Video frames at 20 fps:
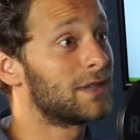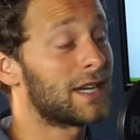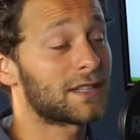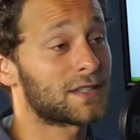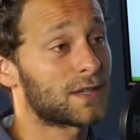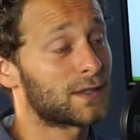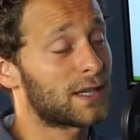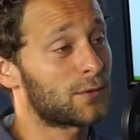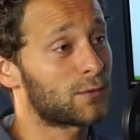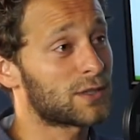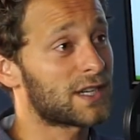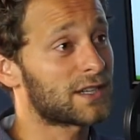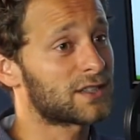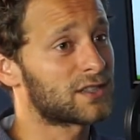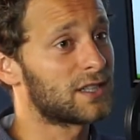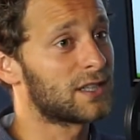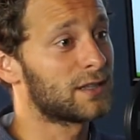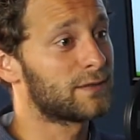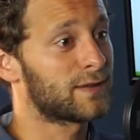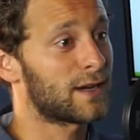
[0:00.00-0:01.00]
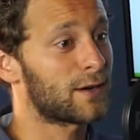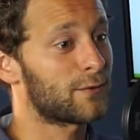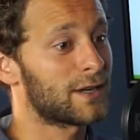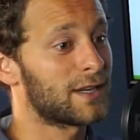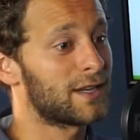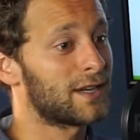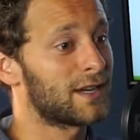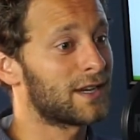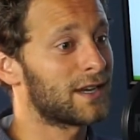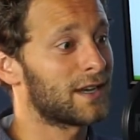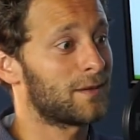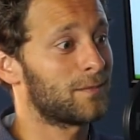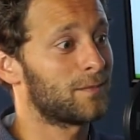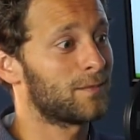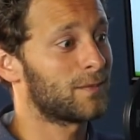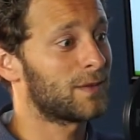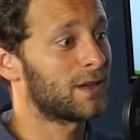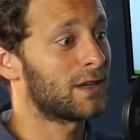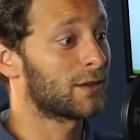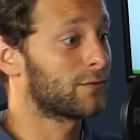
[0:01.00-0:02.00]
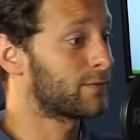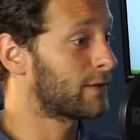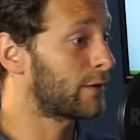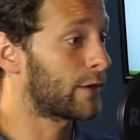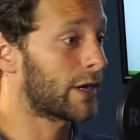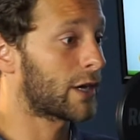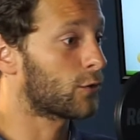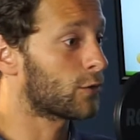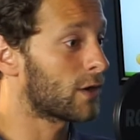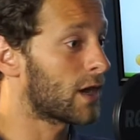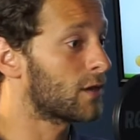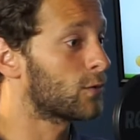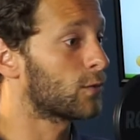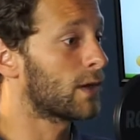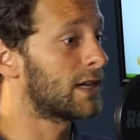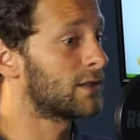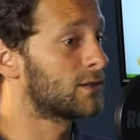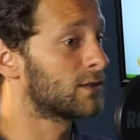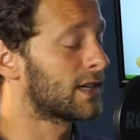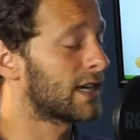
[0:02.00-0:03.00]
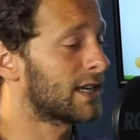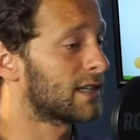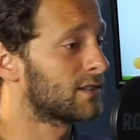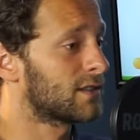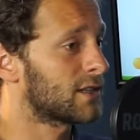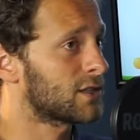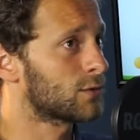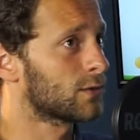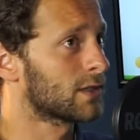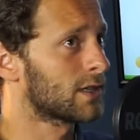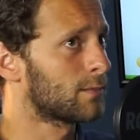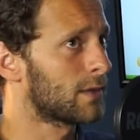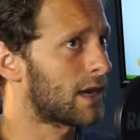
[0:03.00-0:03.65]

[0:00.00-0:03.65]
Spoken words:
that was actually a very great way to get in touch with them.